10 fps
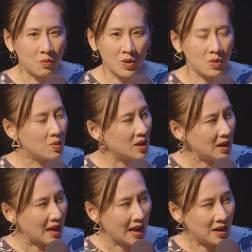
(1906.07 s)
we
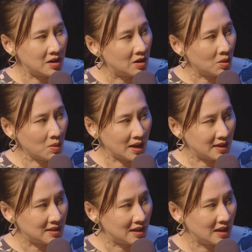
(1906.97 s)
really had no
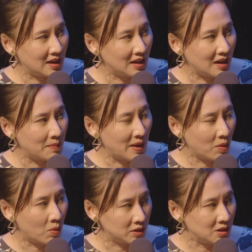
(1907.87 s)
idea
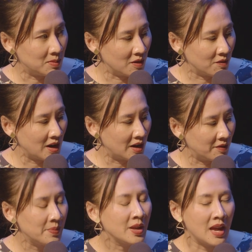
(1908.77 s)
about what to be afraid
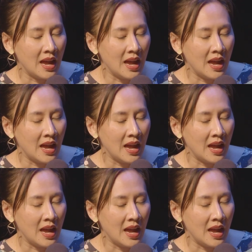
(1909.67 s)
of.